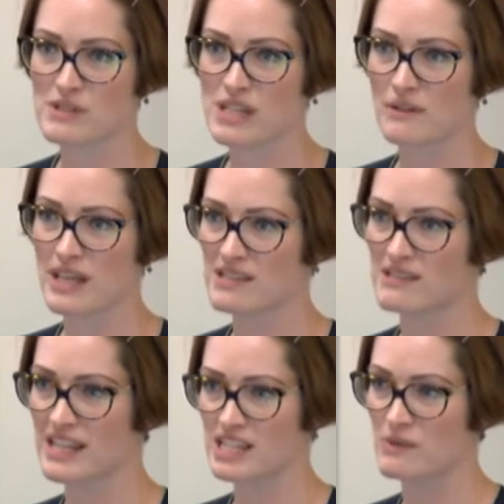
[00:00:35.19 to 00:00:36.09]
So
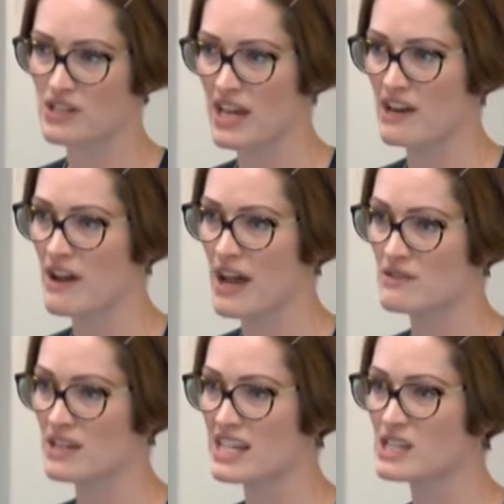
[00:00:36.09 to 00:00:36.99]
let's switch that
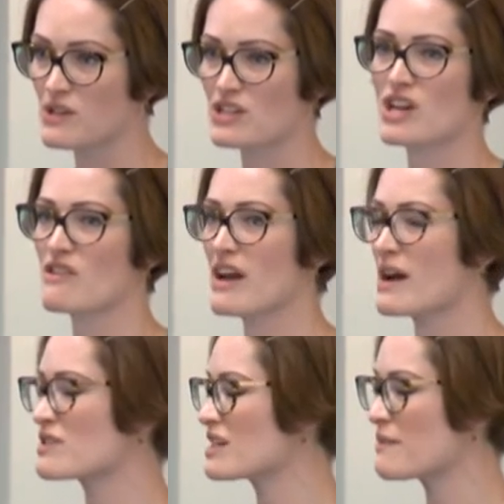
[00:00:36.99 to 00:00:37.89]
around. And they switched it
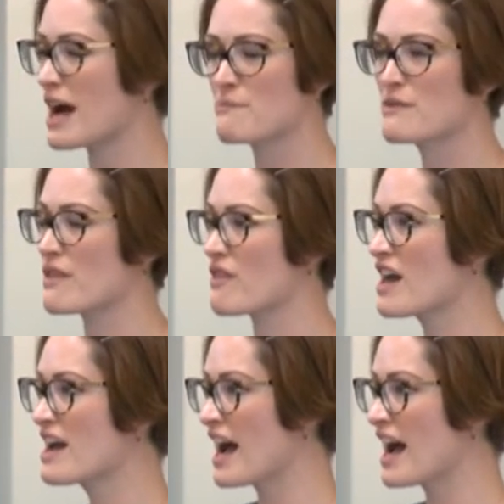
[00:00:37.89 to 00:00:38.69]
around in about a month.